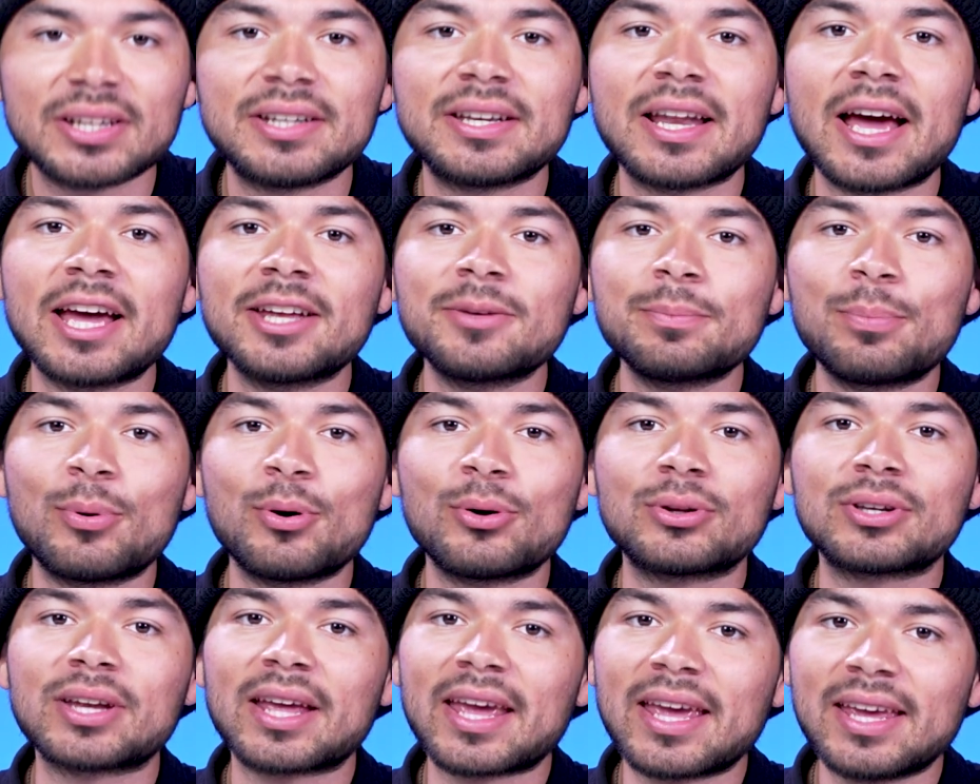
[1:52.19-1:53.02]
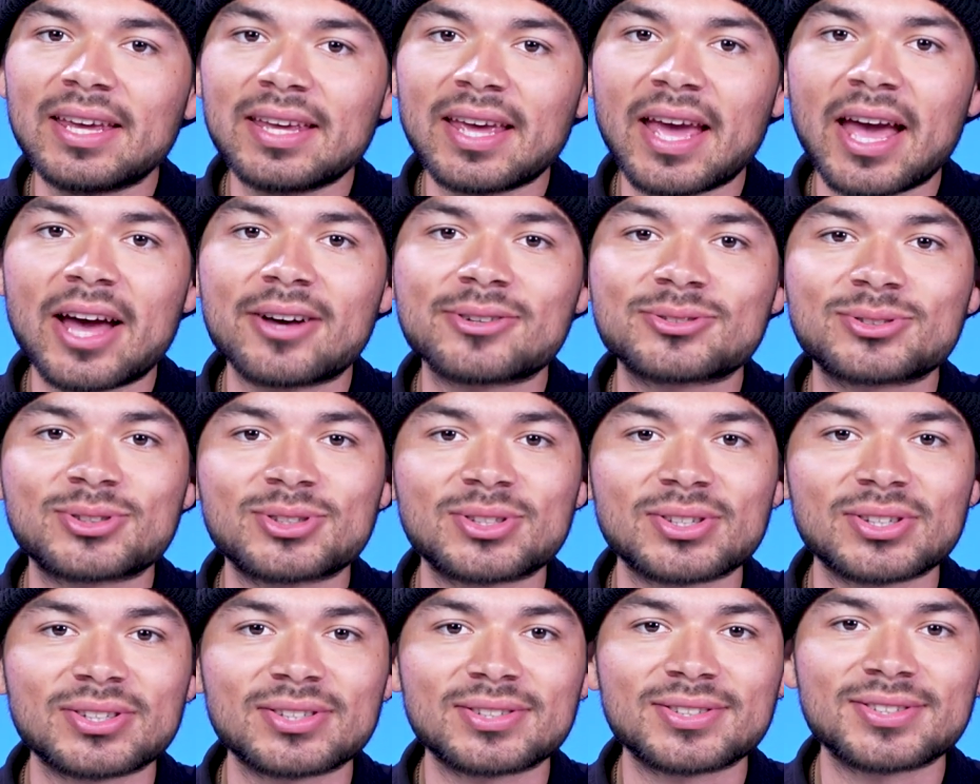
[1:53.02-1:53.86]
9.8
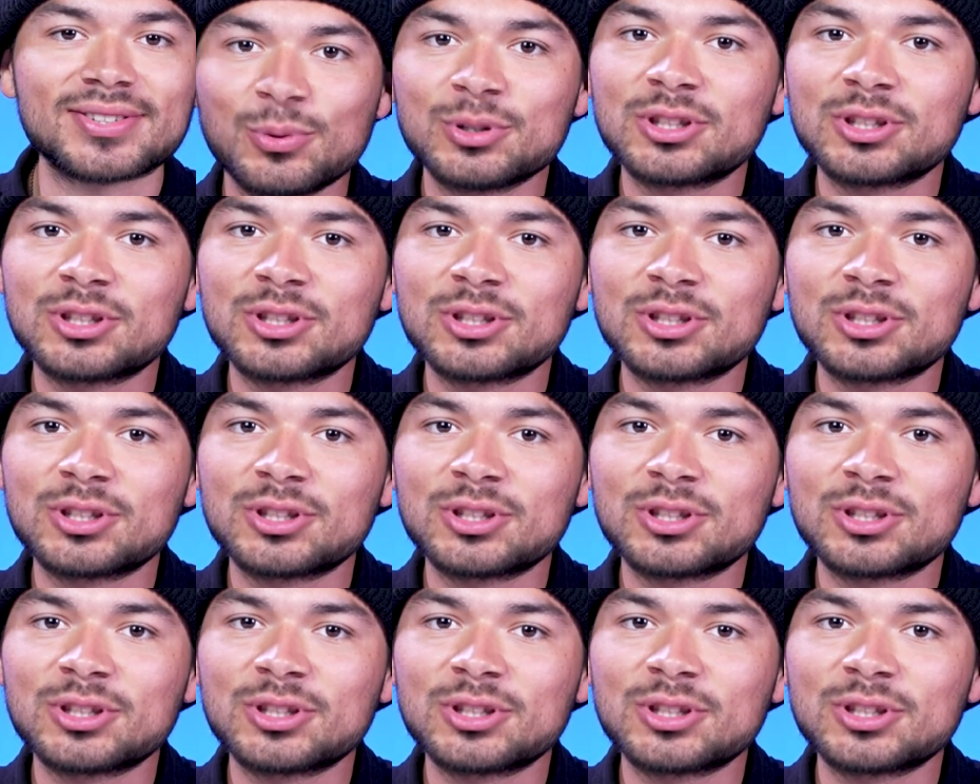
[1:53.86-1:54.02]
ounces.